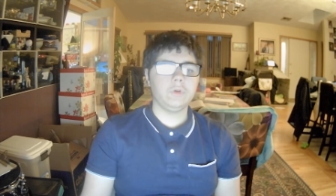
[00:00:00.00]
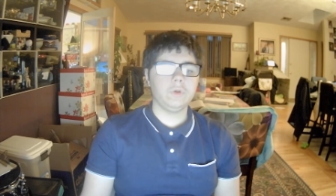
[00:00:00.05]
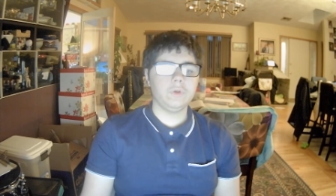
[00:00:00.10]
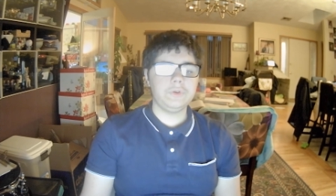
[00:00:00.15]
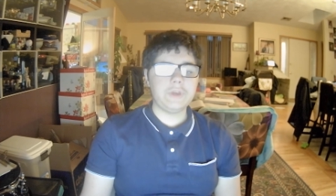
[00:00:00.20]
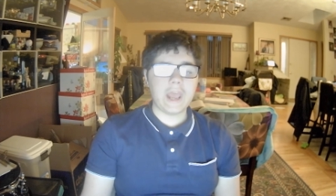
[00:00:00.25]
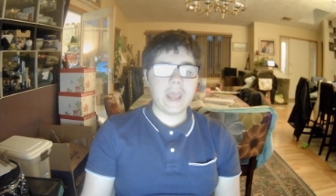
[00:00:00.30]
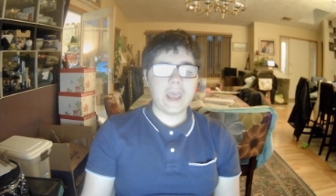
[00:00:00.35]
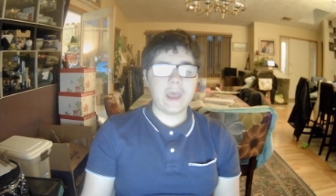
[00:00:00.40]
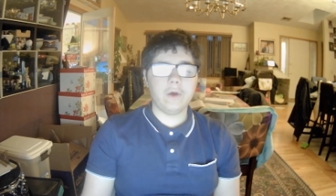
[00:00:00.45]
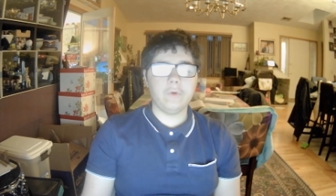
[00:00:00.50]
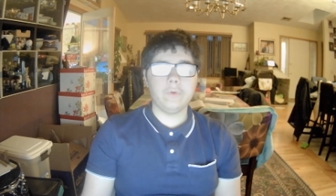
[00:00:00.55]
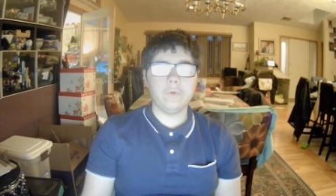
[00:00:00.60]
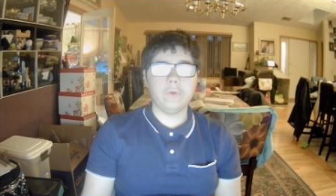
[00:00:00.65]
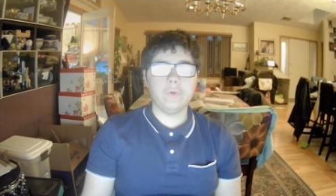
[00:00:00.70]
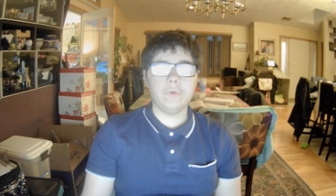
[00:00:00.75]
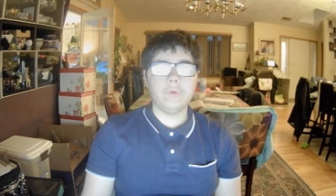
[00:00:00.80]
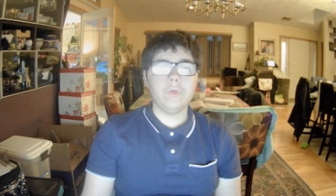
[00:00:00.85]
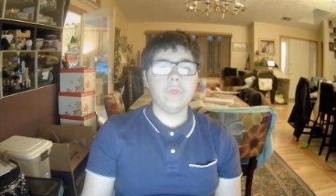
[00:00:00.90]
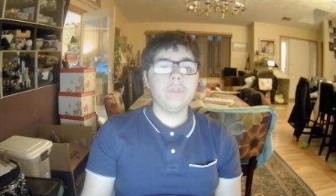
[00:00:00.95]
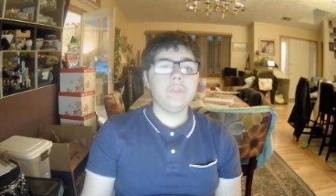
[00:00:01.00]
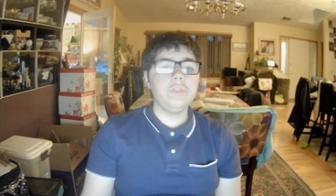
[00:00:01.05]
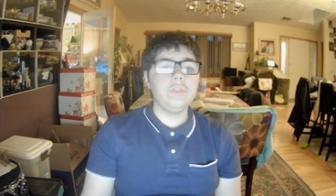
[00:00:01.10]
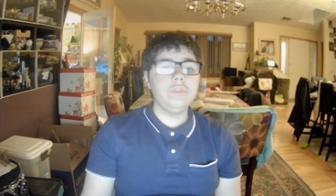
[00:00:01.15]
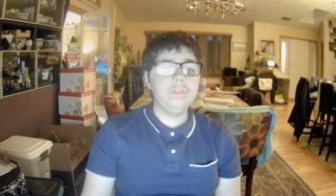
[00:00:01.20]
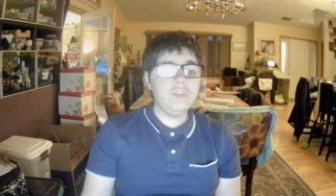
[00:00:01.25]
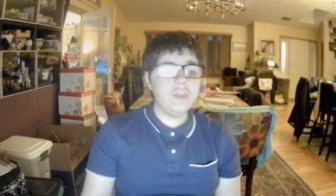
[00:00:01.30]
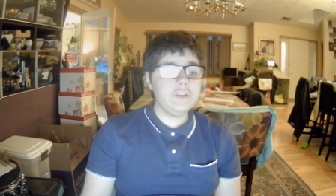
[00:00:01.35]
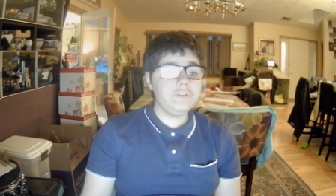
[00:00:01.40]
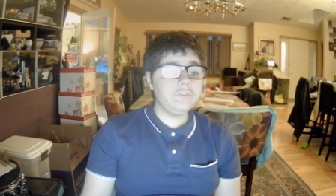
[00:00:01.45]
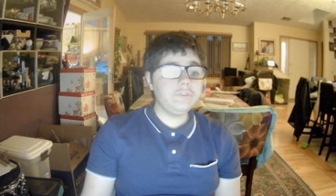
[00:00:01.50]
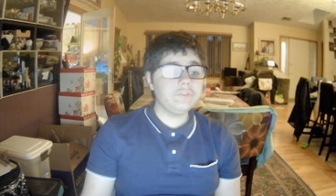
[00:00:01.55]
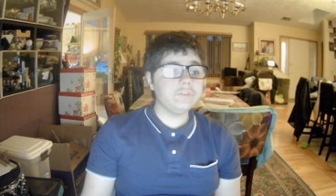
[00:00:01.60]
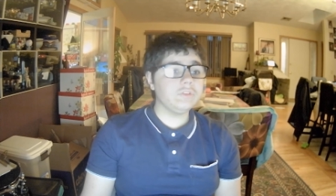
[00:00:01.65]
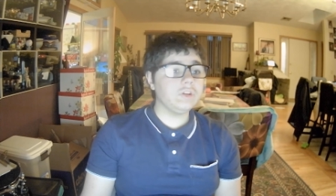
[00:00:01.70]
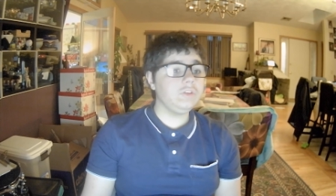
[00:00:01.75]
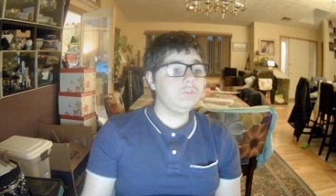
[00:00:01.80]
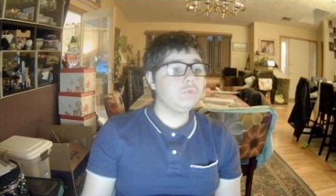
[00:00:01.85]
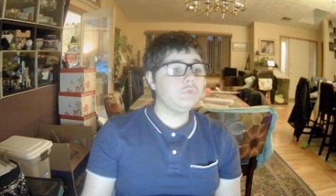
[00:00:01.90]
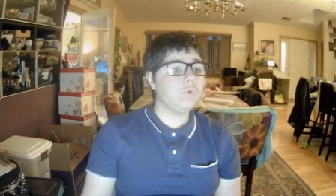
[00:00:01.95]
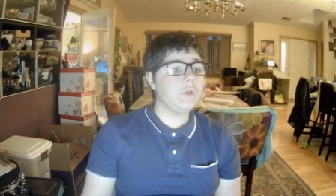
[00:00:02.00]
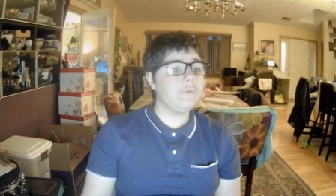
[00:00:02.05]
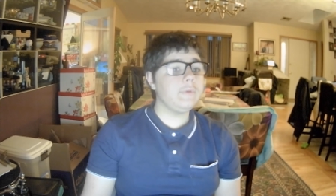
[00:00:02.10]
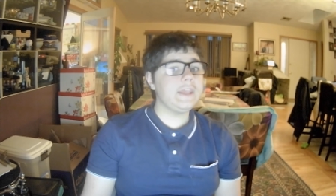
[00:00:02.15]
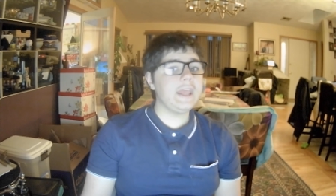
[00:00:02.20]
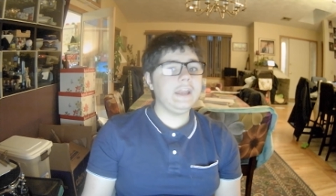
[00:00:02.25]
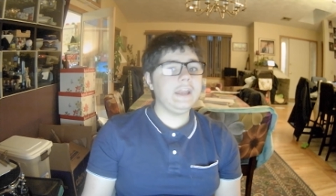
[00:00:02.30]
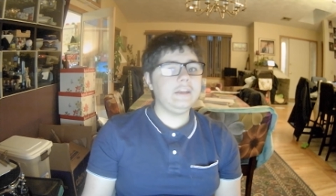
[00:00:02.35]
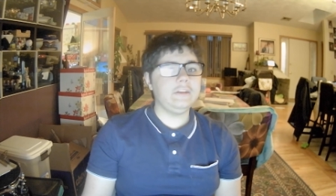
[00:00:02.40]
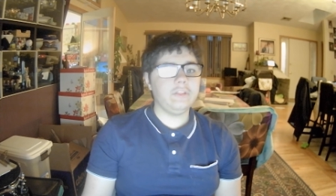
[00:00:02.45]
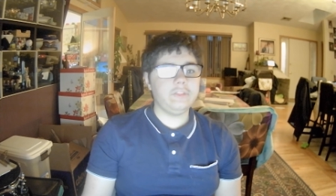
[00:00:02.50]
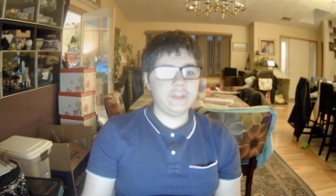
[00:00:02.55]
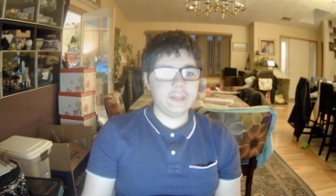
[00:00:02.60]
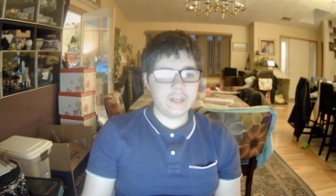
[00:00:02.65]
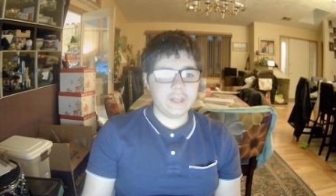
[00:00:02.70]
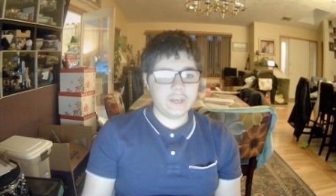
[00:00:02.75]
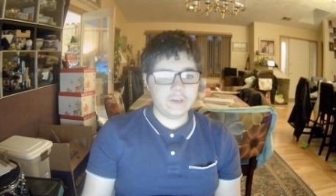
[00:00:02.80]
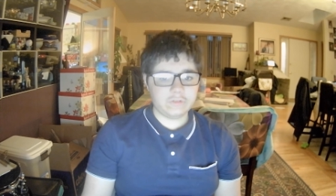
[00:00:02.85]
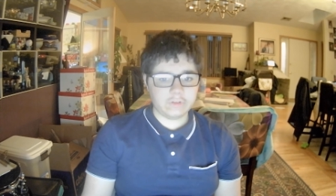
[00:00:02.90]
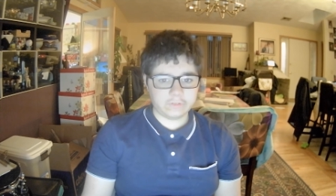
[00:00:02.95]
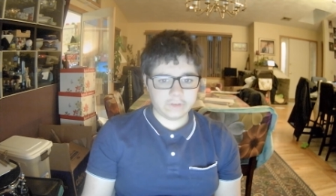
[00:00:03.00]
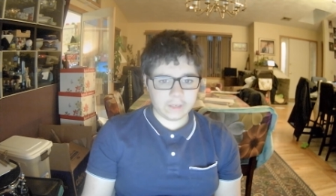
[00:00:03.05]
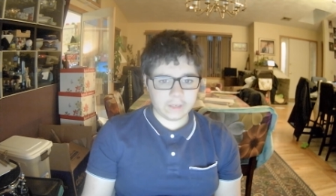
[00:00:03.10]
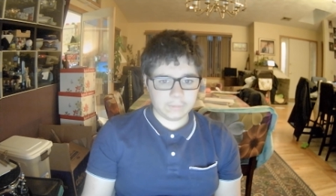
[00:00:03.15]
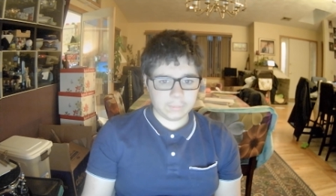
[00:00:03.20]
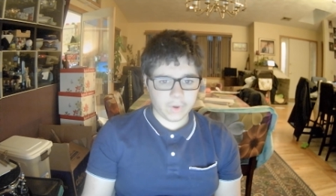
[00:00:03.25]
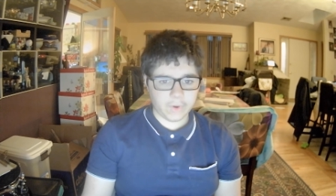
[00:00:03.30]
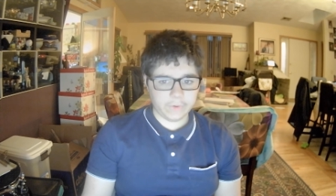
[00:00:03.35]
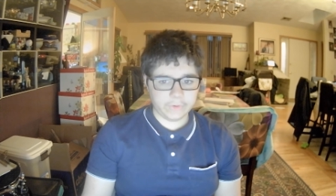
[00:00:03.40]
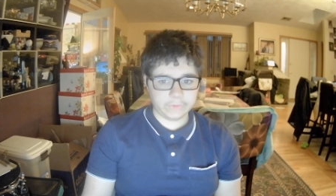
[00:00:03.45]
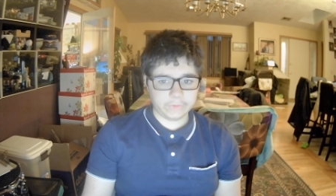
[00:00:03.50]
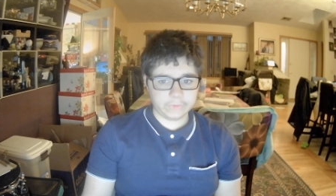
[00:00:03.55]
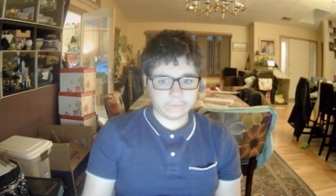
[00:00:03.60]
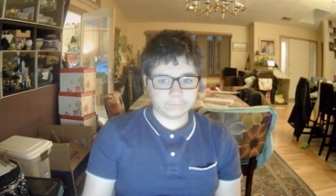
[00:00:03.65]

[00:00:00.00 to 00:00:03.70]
Now, this is where we get to the interesting part.